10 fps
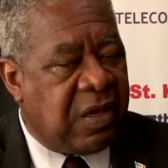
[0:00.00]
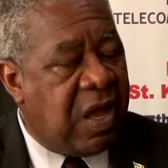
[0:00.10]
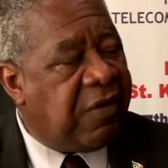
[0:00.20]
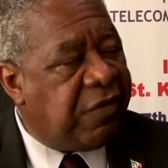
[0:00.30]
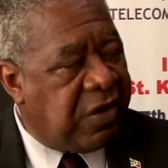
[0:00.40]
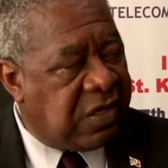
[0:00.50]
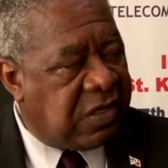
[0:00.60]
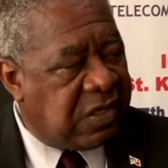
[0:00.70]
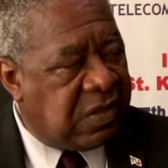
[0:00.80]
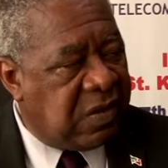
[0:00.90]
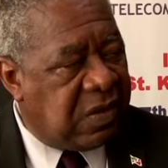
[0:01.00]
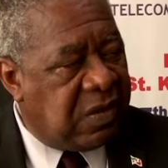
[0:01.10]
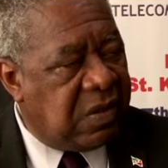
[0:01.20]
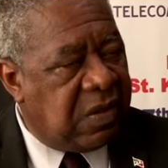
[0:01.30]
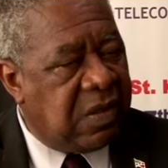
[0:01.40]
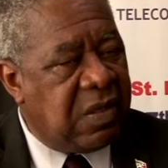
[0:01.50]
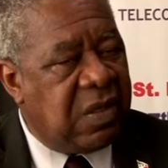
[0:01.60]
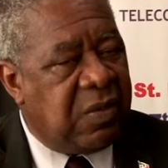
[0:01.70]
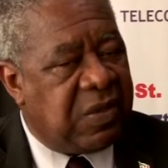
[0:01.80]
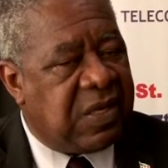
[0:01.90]
conference
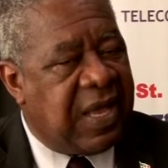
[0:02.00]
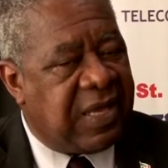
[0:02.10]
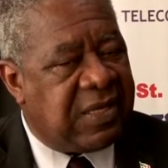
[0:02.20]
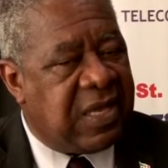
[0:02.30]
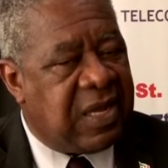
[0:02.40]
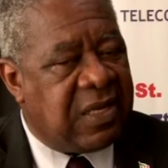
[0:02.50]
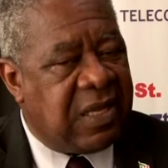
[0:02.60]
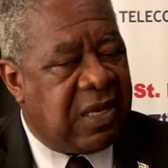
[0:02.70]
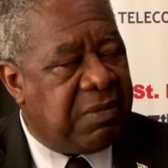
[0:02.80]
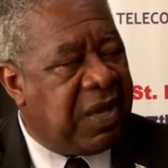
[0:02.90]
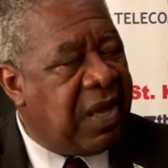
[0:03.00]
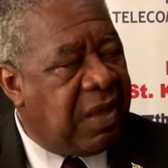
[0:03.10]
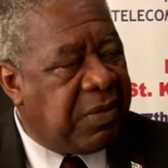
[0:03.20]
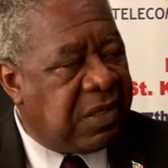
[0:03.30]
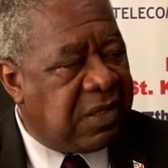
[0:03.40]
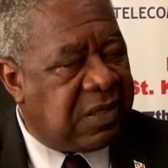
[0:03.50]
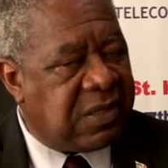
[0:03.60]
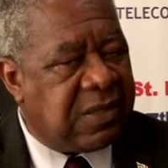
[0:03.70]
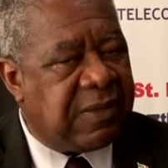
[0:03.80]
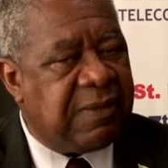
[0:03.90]
was last held in
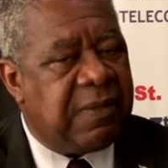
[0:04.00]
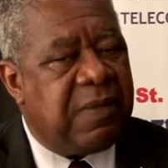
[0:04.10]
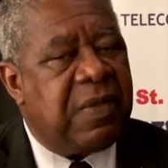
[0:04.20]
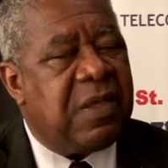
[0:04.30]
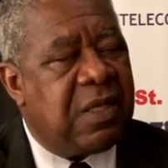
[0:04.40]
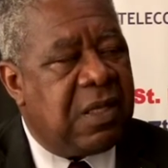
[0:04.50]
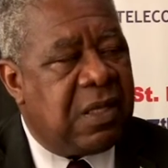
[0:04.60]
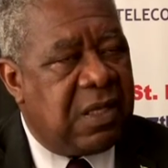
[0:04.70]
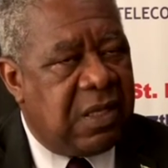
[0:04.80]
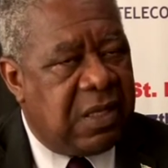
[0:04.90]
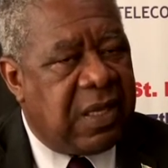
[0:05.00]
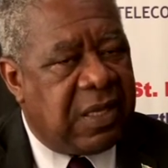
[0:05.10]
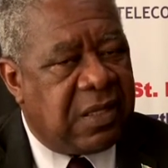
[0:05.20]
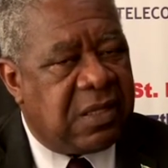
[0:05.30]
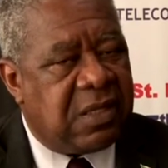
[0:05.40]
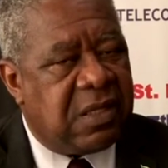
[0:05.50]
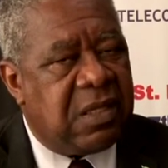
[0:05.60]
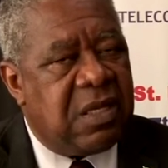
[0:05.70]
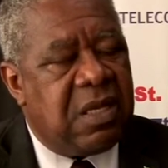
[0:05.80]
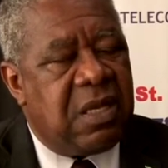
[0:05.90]
Bahamas, yes,
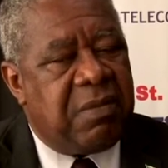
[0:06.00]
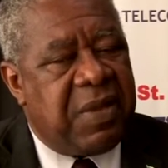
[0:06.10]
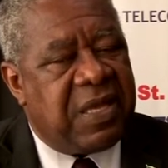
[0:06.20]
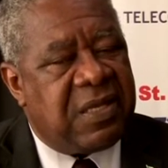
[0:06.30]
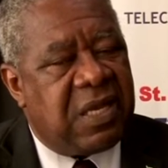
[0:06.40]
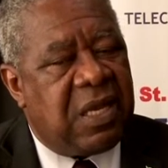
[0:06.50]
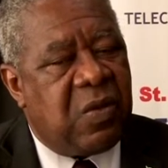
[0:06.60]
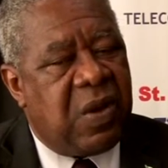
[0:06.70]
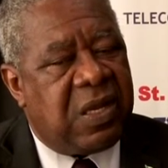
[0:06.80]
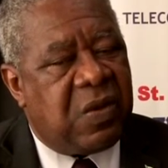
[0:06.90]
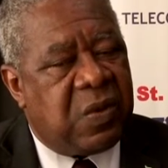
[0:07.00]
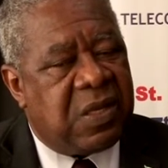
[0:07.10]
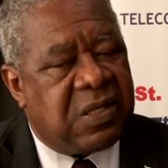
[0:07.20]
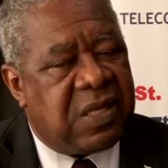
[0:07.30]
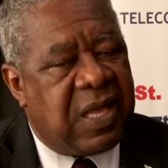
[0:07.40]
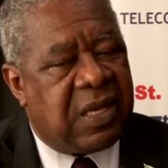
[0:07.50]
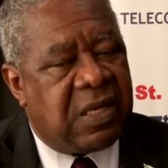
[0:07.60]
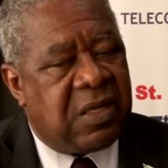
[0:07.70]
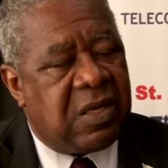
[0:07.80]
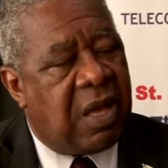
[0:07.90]
basically what it was that
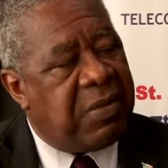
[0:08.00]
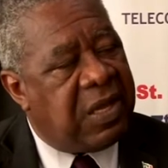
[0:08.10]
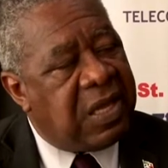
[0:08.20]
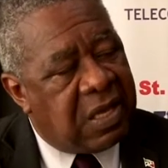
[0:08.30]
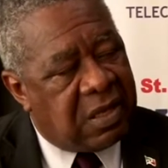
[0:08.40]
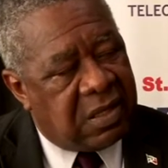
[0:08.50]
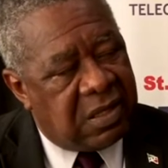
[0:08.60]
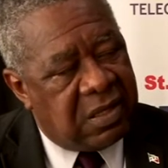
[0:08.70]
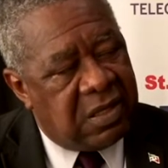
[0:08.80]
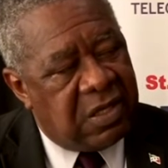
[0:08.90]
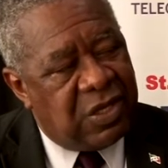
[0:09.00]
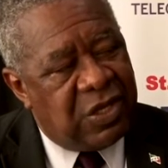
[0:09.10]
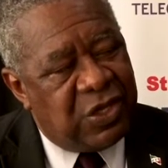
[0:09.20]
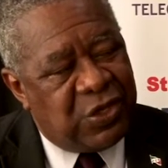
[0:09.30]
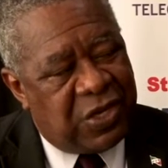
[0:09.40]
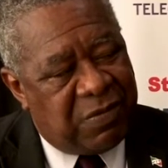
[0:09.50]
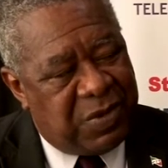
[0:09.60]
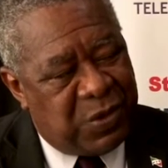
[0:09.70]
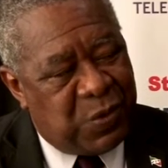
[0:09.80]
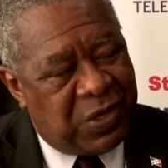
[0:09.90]
Dominica should have
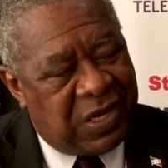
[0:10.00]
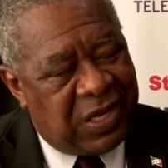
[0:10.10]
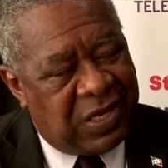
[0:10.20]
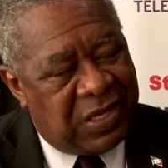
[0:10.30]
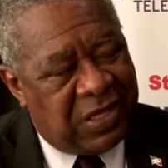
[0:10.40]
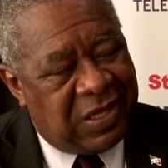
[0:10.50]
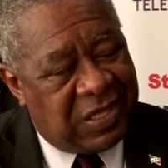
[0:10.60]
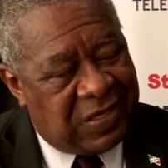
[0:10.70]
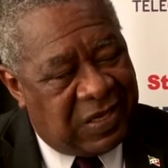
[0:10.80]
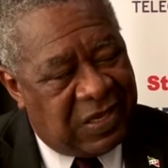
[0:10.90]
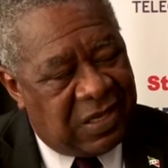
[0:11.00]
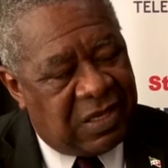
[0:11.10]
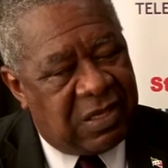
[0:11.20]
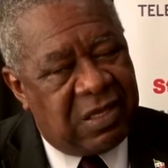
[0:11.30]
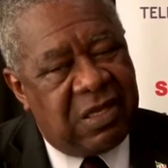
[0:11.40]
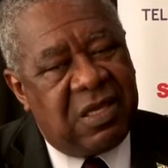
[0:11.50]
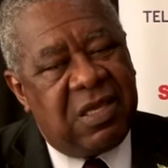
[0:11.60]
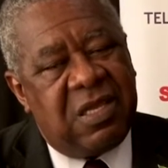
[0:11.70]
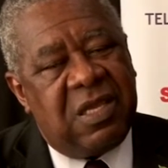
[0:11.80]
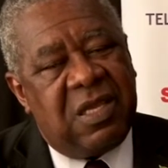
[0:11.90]
been holding it this year,
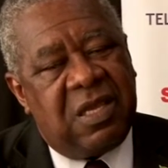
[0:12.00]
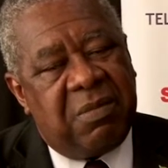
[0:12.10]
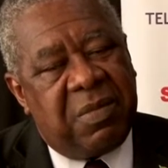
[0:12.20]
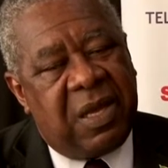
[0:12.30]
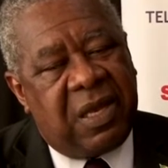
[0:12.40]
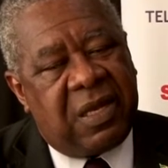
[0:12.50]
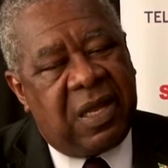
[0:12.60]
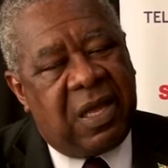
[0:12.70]
but